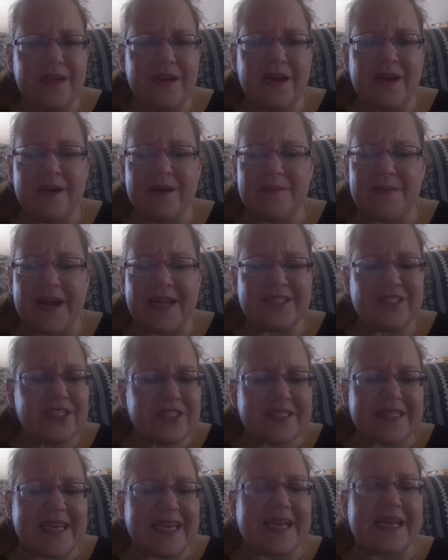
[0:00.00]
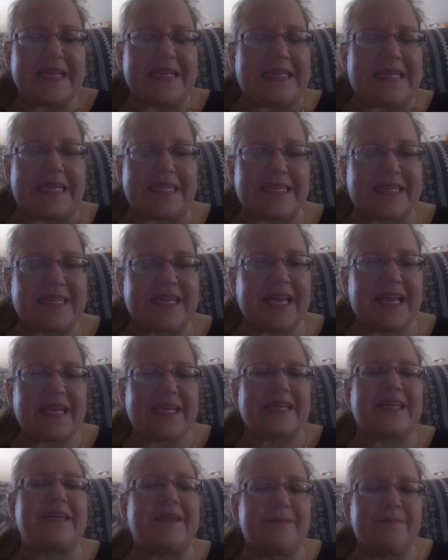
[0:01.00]
I just can't
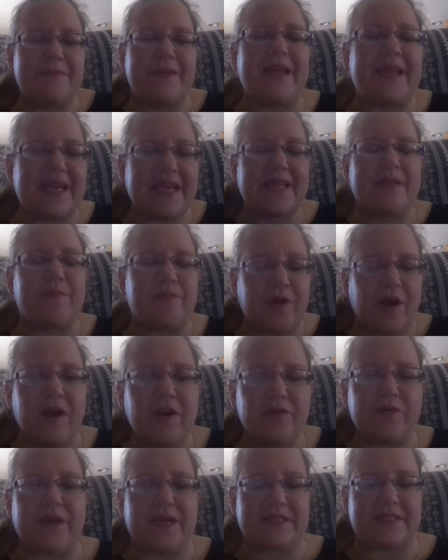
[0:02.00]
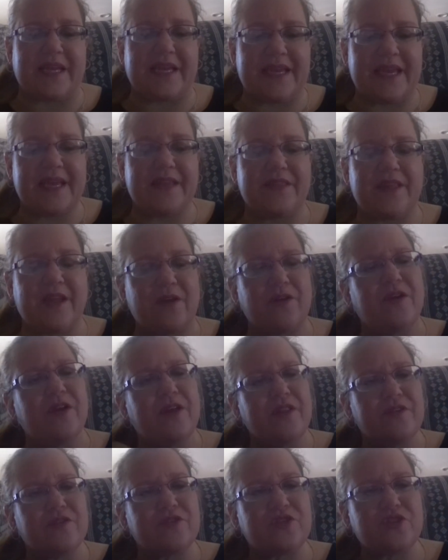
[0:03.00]
make any progress. I can't.
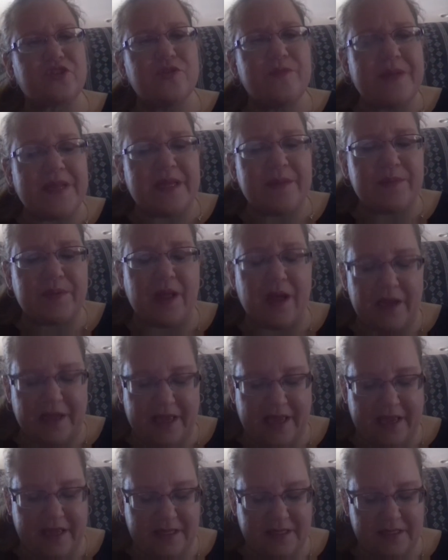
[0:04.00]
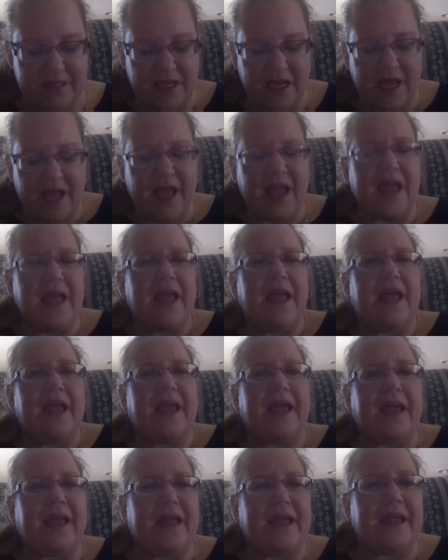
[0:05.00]
There's too many blockades,
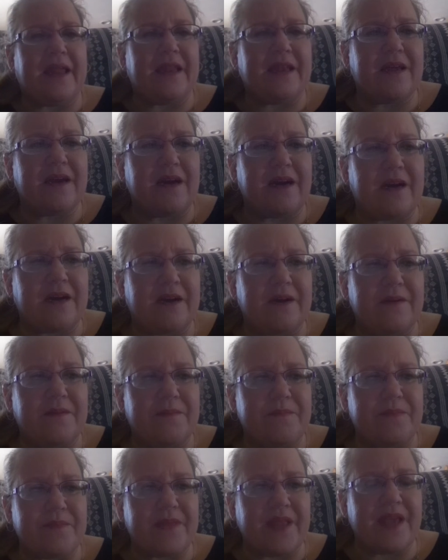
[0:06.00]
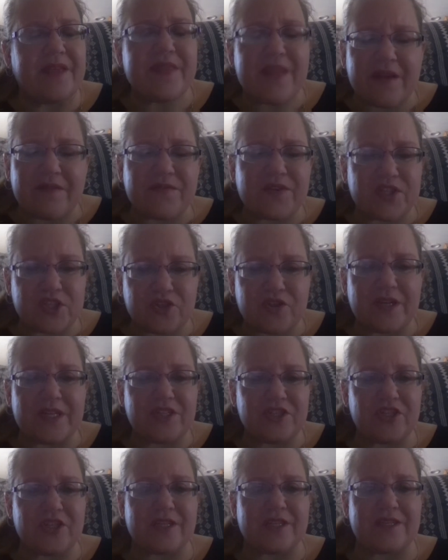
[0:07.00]
and that
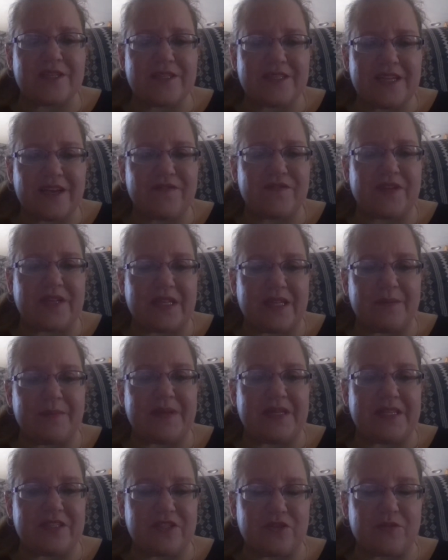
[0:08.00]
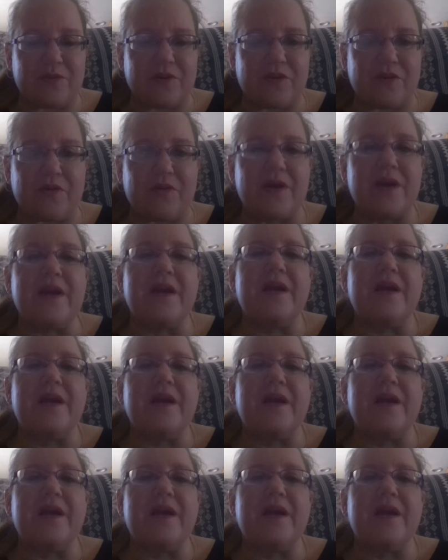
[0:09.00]
frustration definitely beats through.